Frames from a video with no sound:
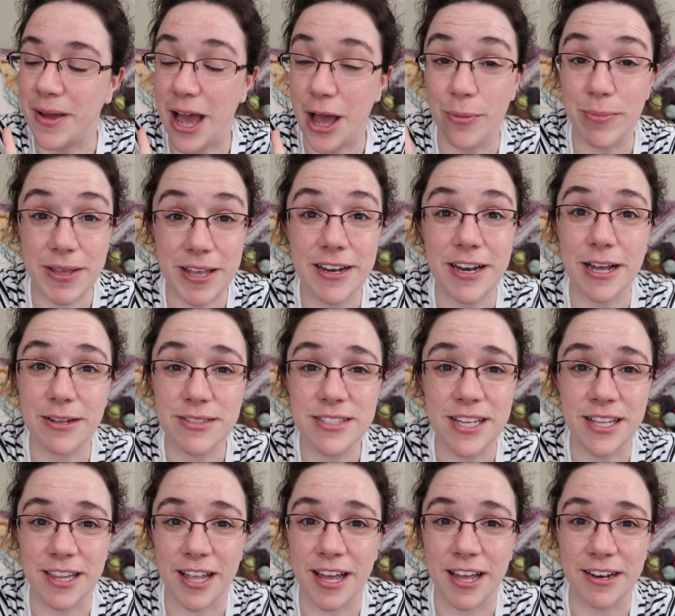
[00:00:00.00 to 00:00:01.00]
I'll be
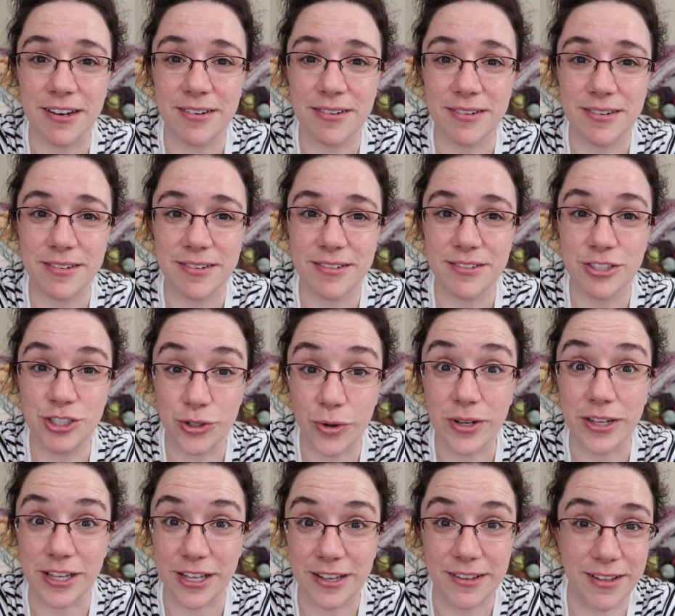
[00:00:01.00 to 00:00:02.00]
announcing that
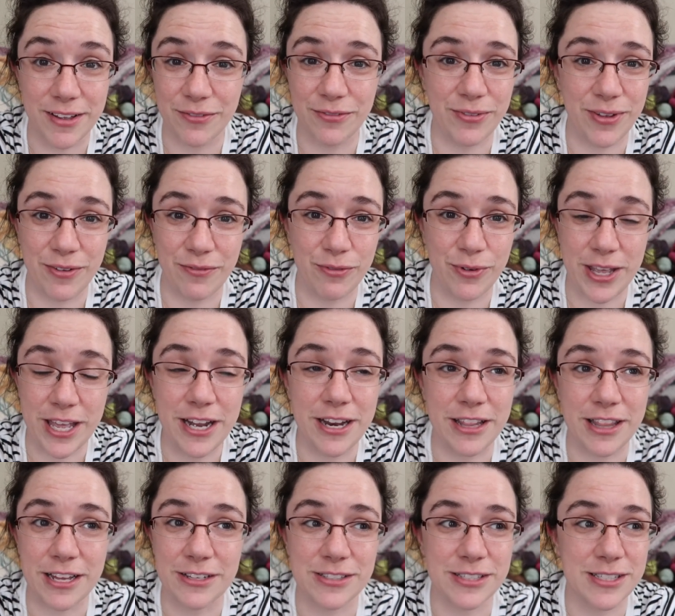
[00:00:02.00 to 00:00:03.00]
shortly. If we hit
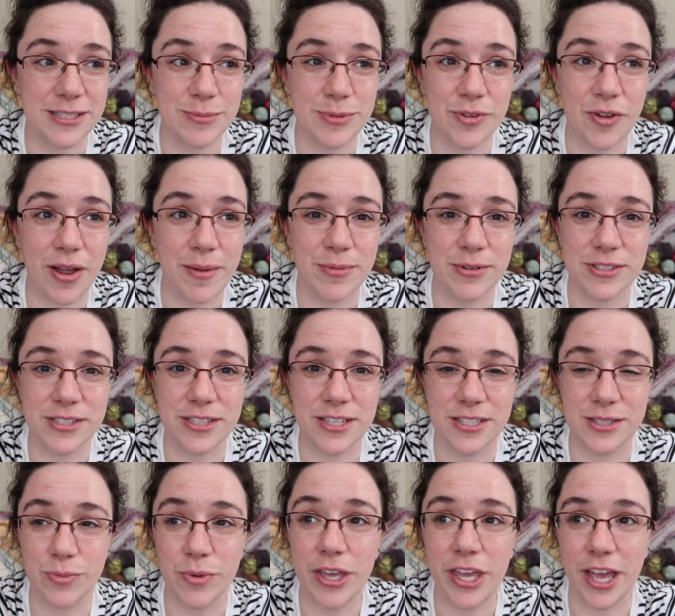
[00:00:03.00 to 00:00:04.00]
1,000 subscribers
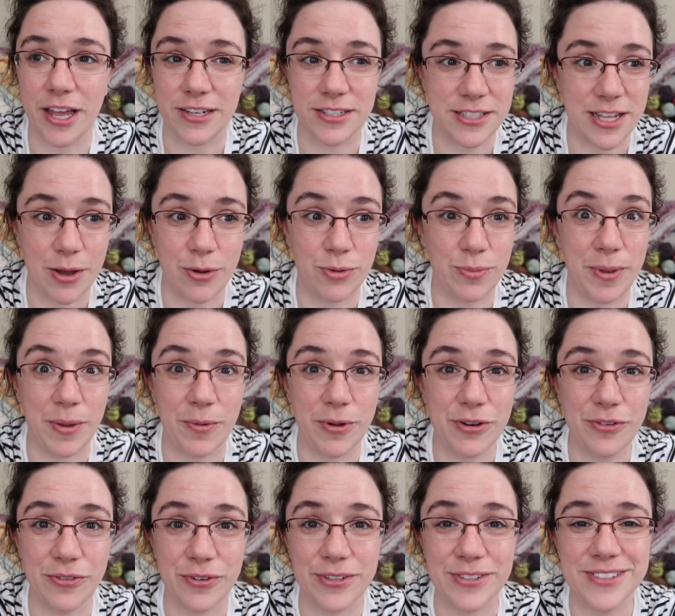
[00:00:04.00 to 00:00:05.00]
this weekend, that would be
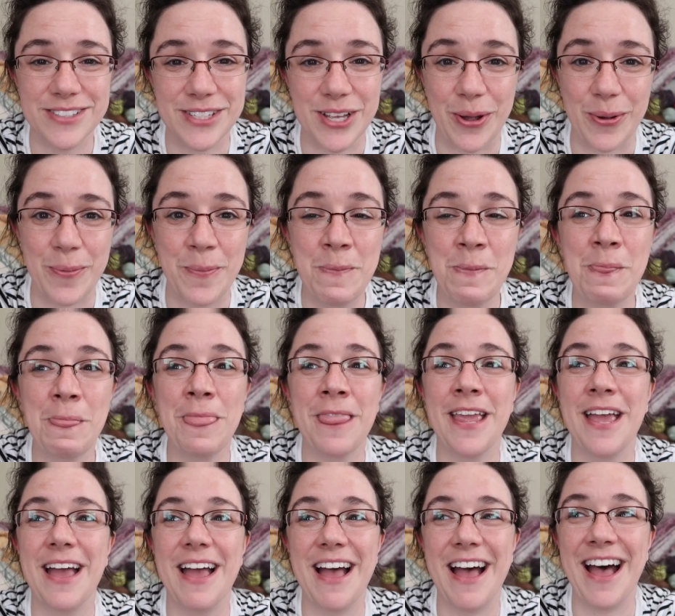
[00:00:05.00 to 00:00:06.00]
wonderful. So
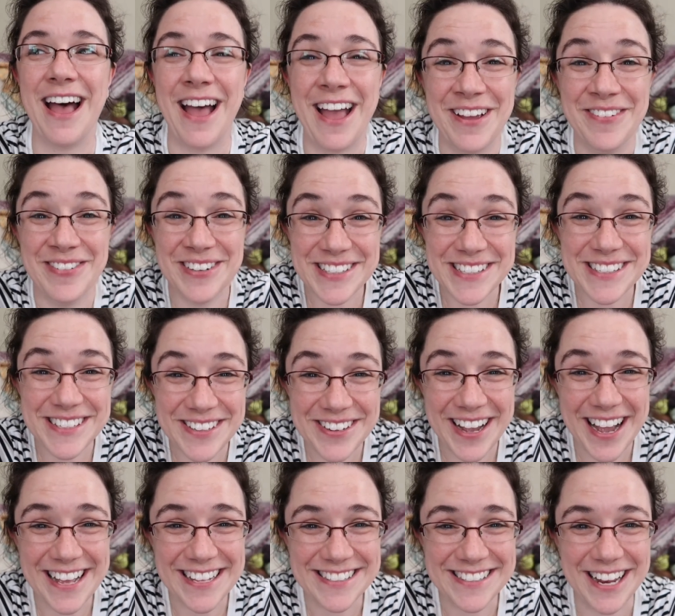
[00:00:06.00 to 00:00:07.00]
I will see
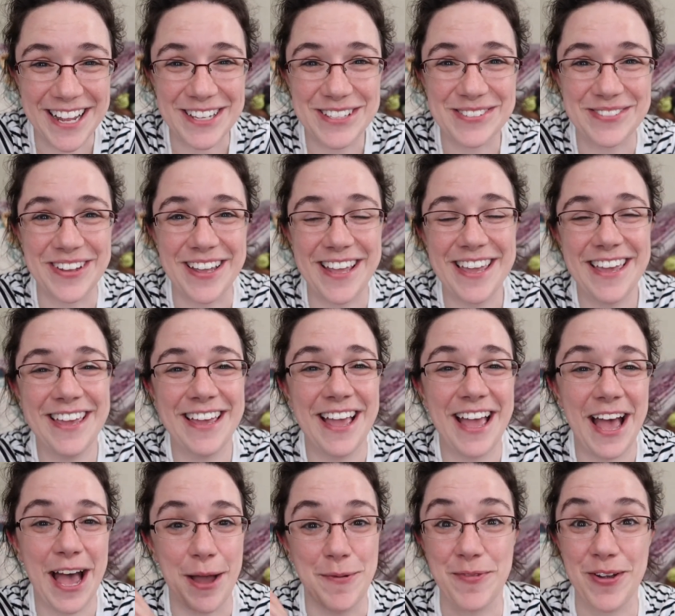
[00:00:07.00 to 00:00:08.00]
you guys next week.
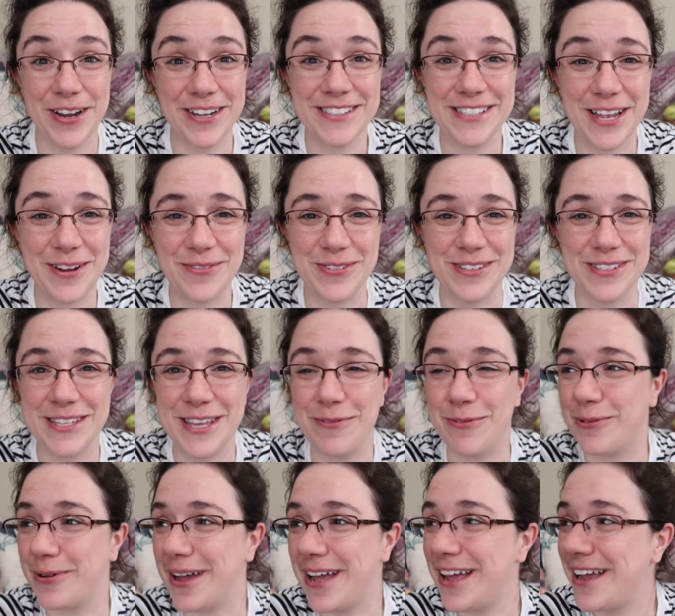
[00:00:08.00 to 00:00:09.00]
I'm very excited for this
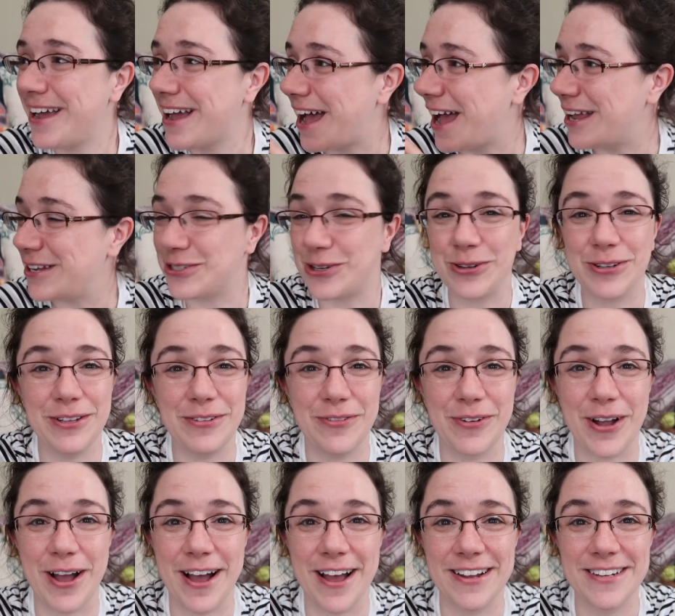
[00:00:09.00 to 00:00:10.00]
giveaway. I totally
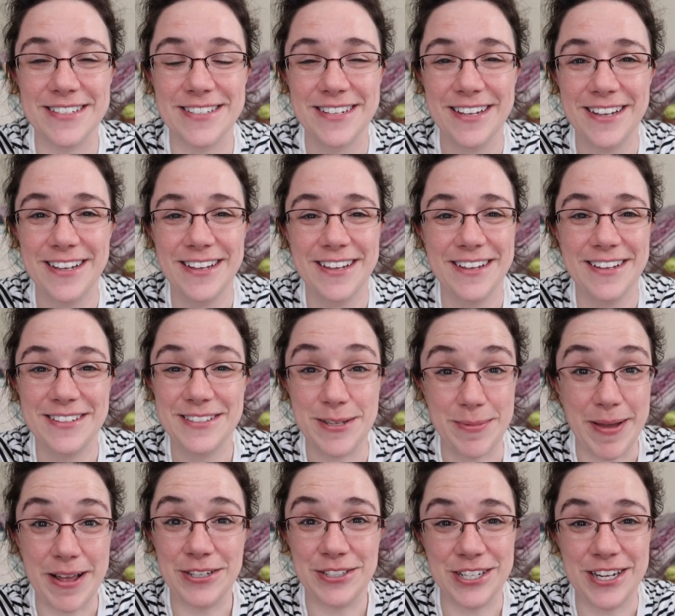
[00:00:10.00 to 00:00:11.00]
forgot
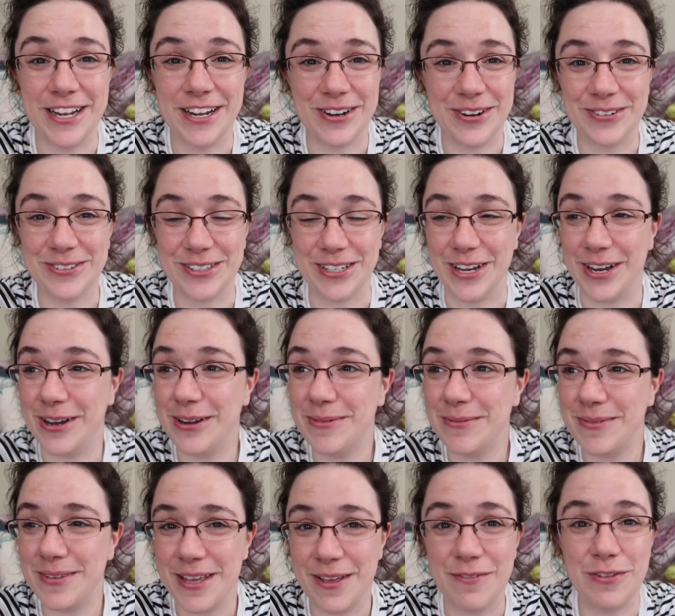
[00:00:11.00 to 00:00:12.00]
to mention it
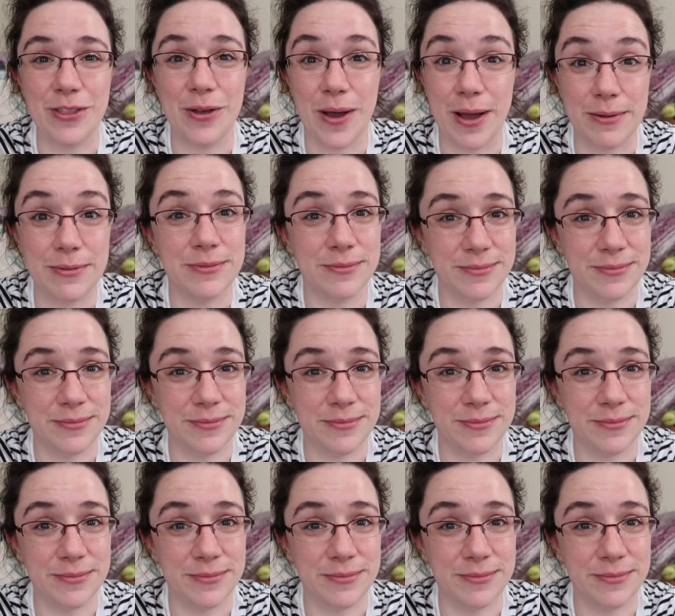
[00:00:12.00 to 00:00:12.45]
earlier, even though